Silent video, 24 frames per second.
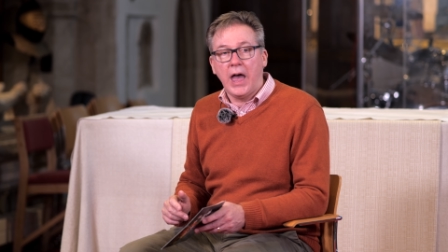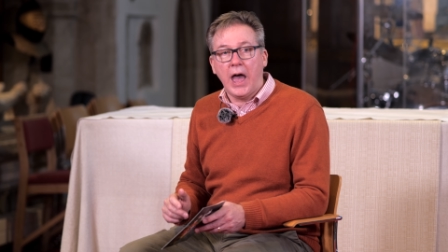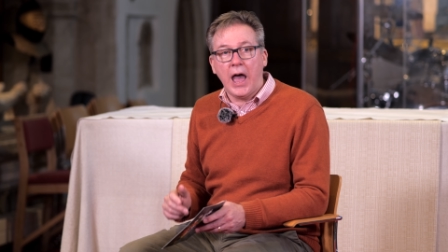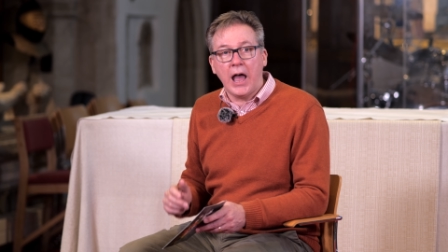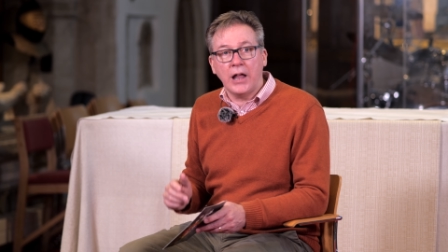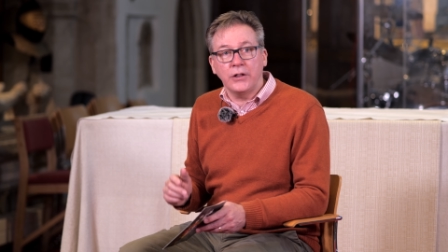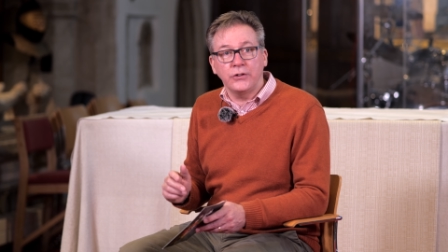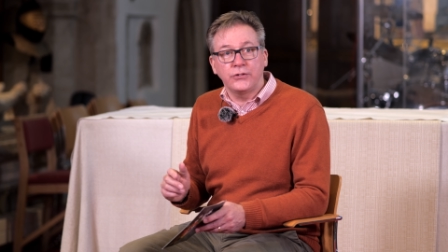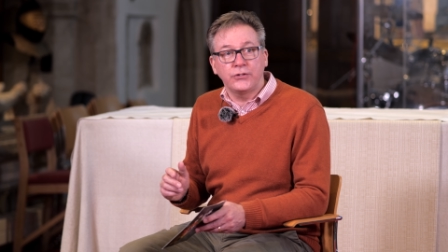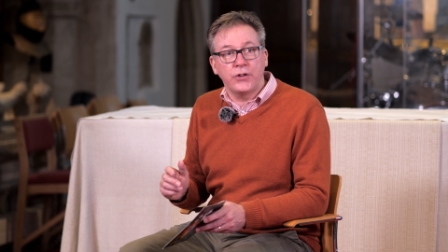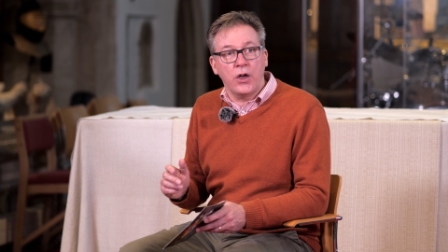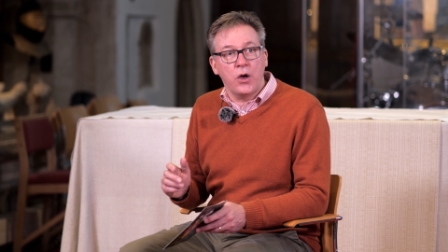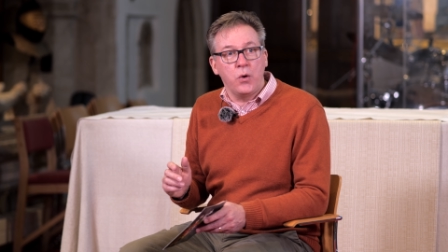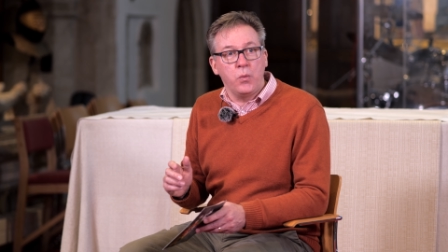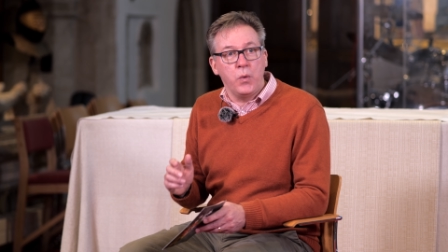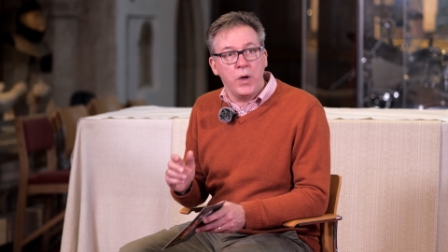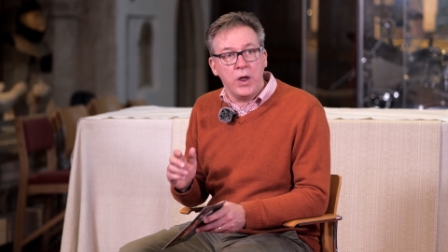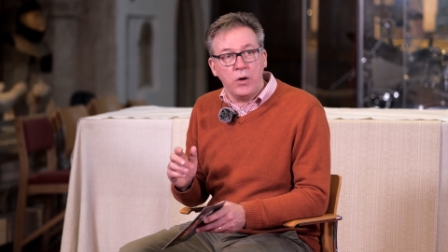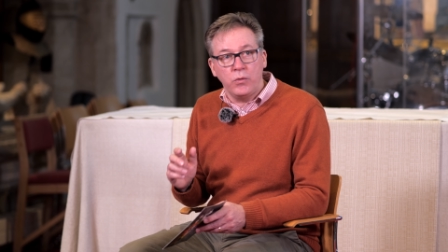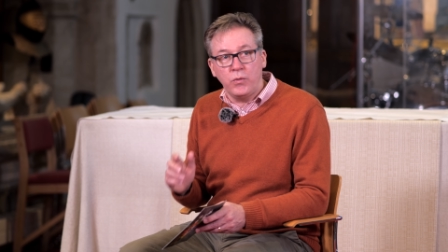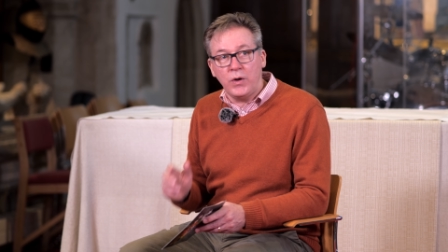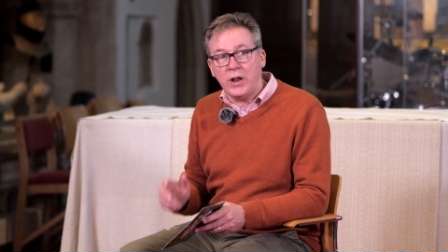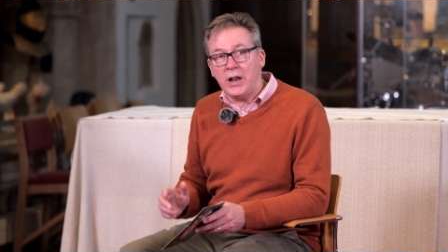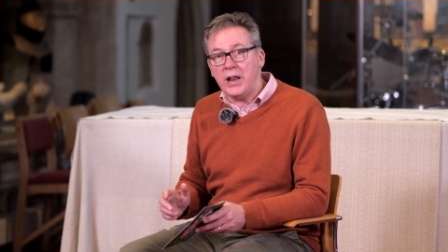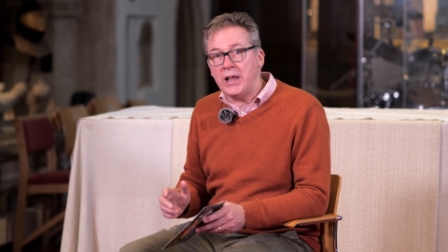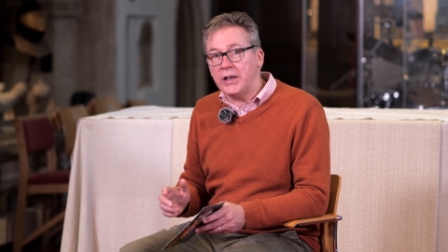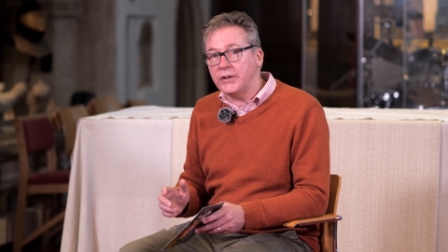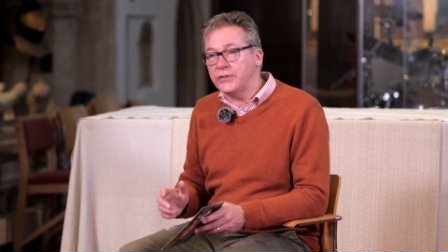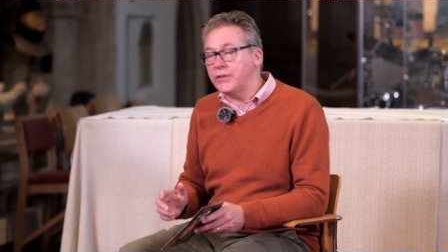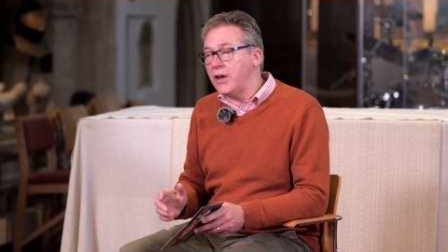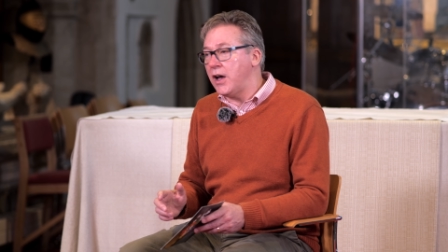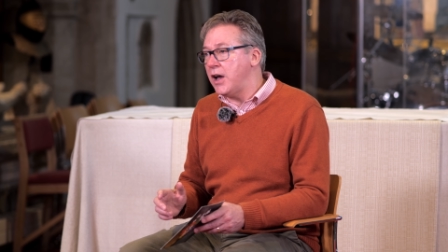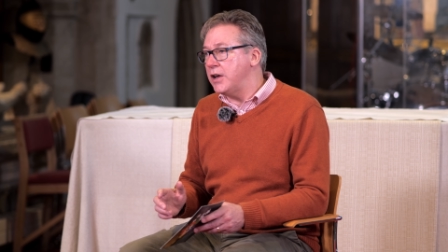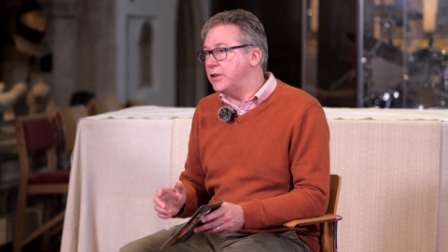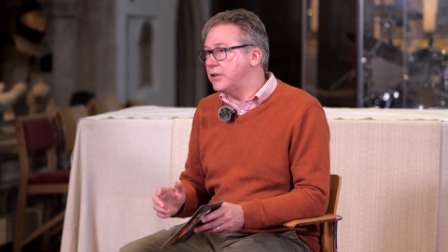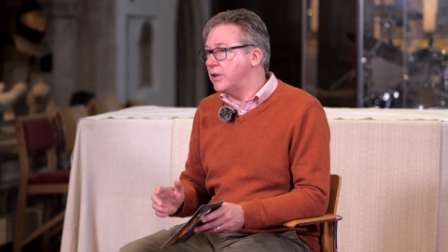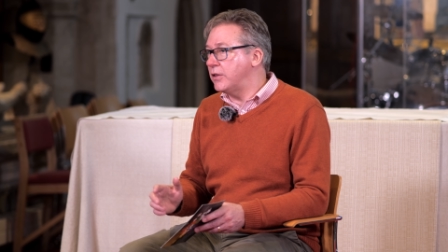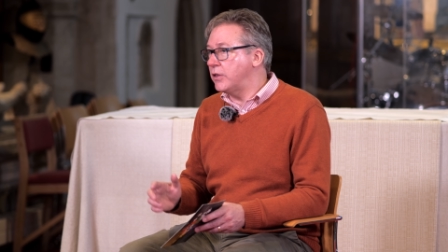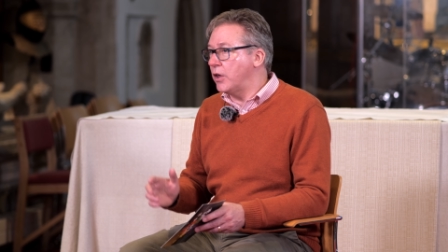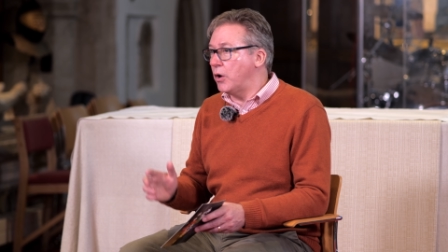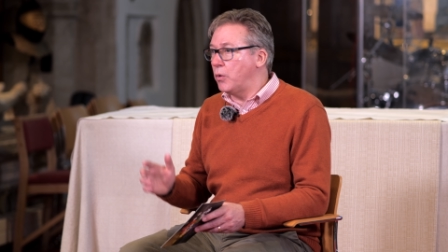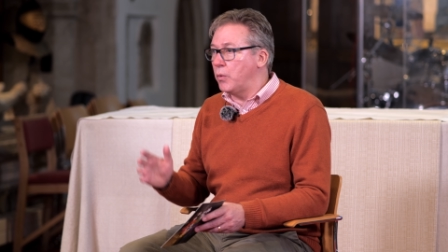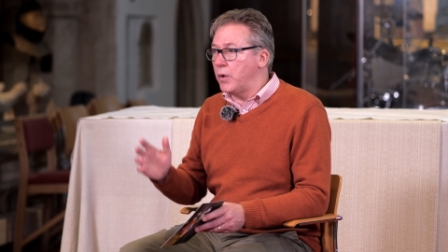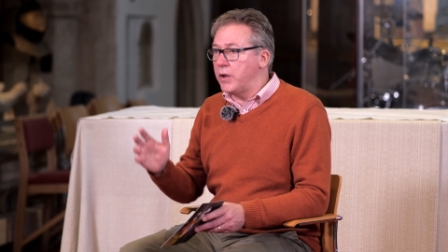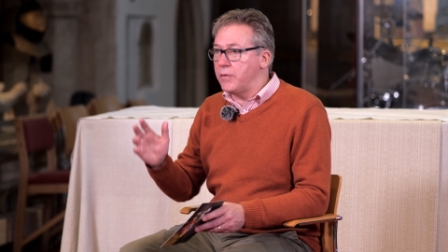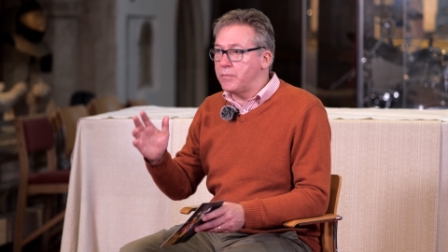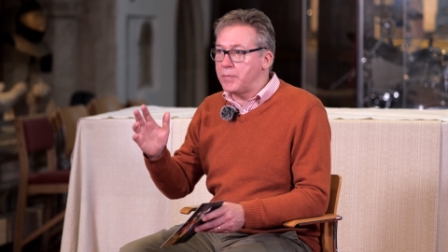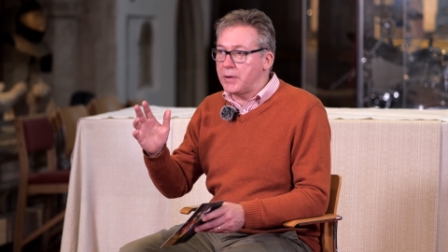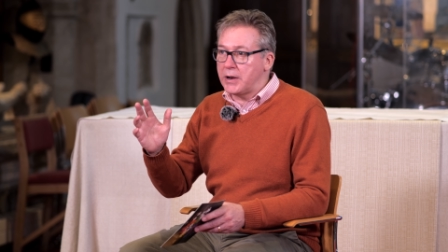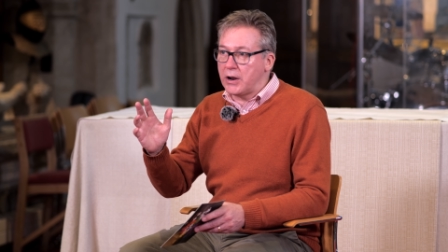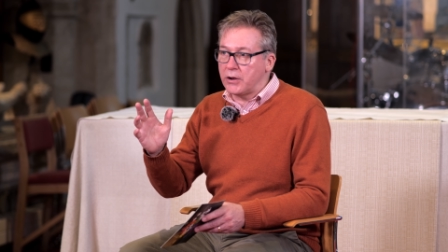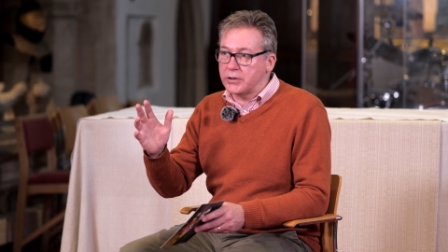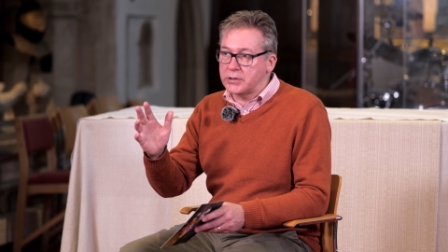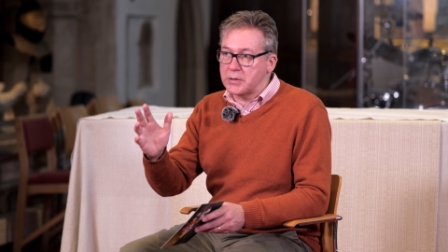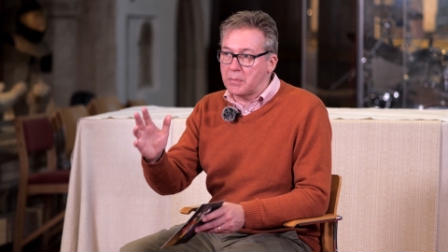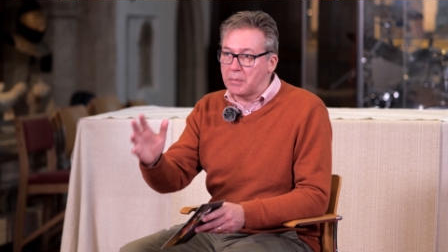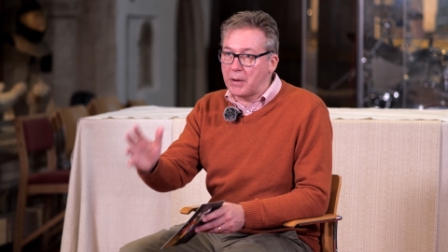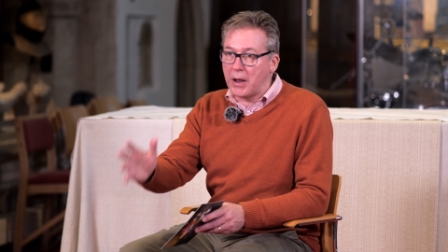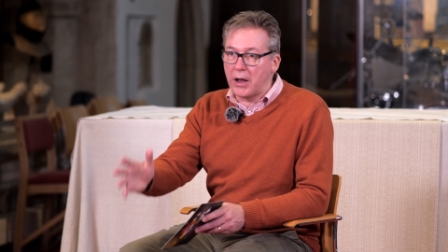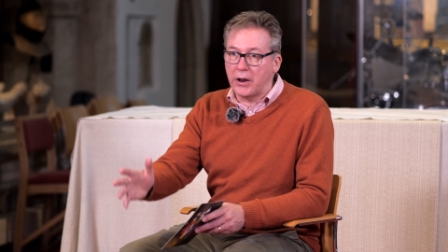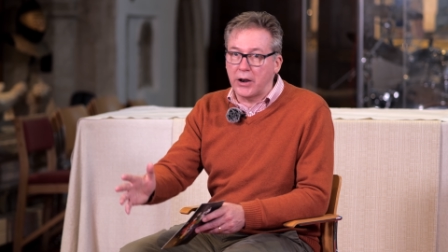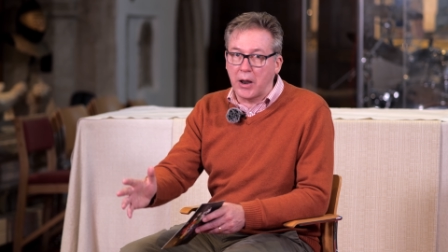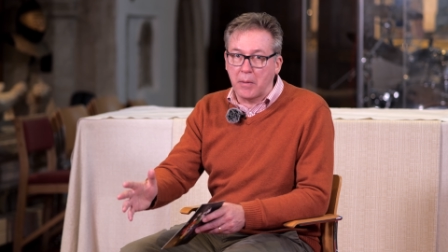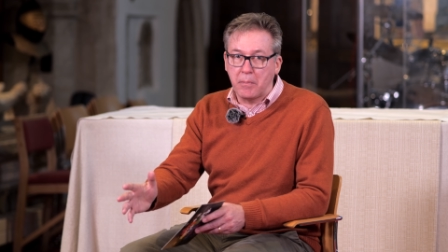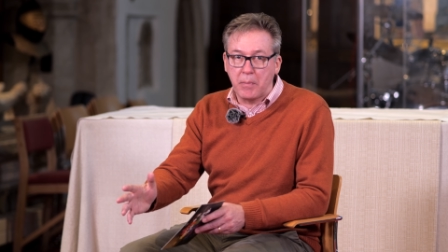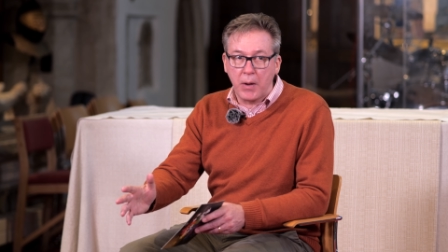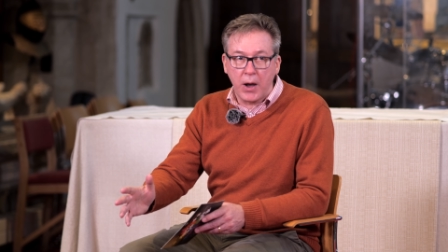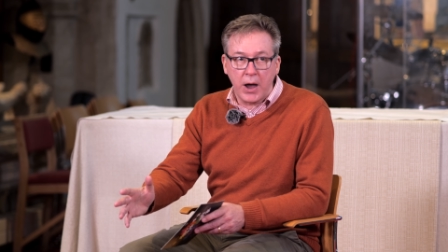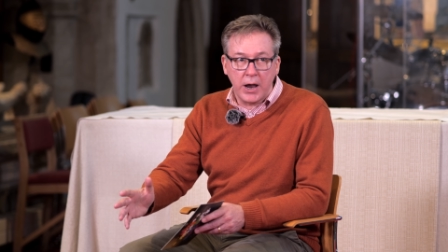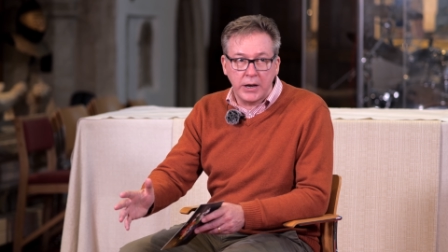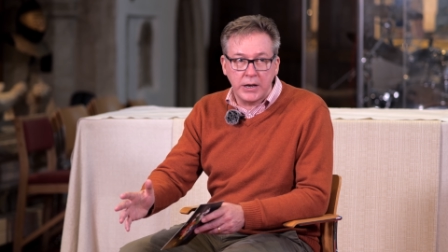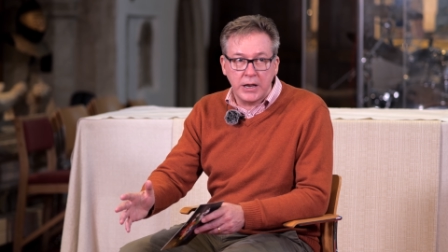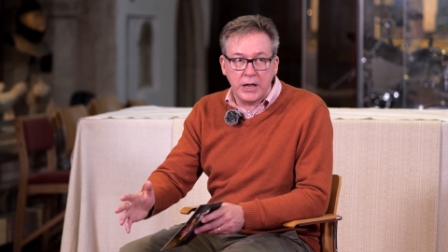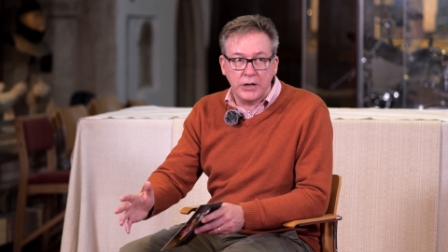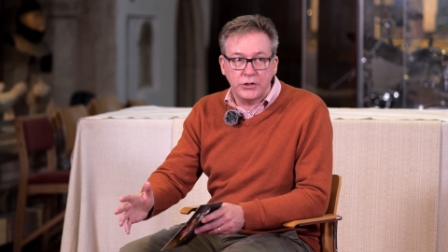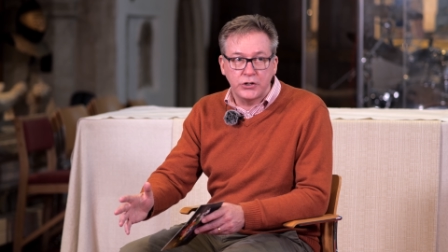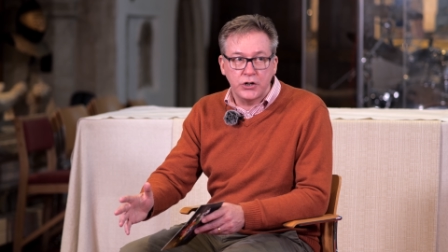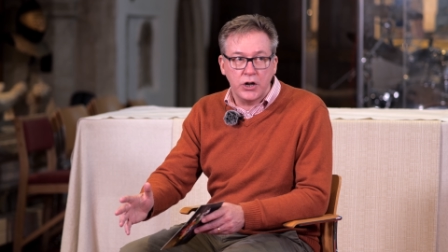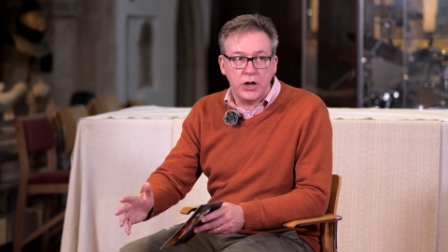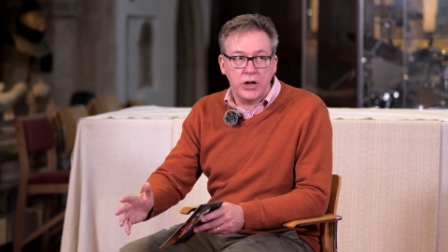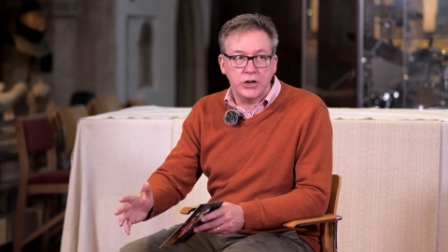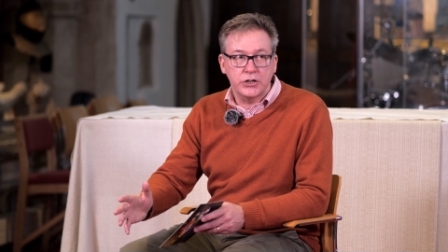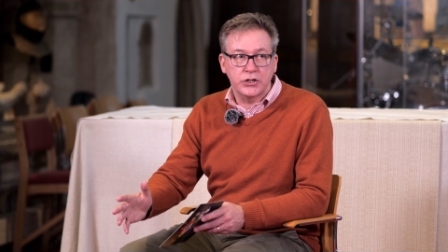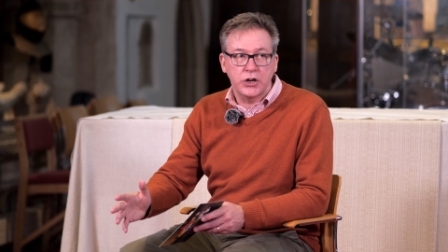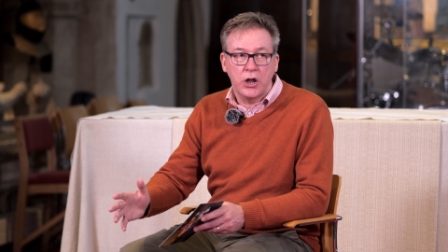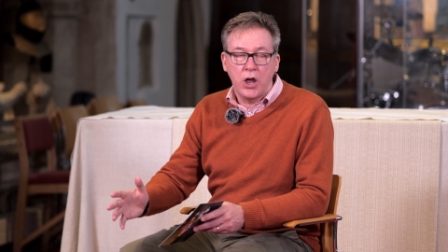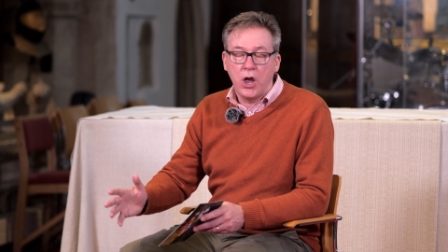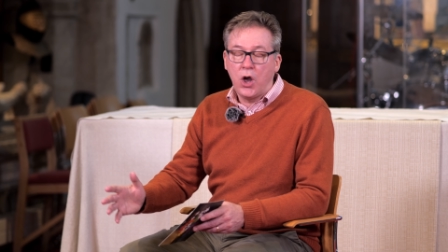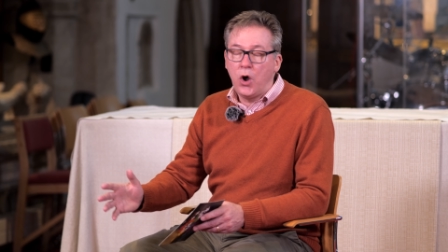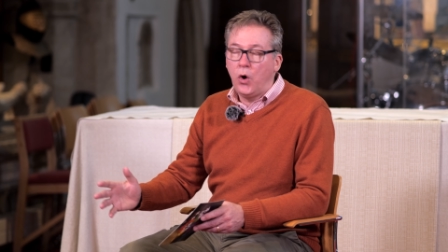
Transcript: And so we're really excited that we've been able to plant a pioneer church,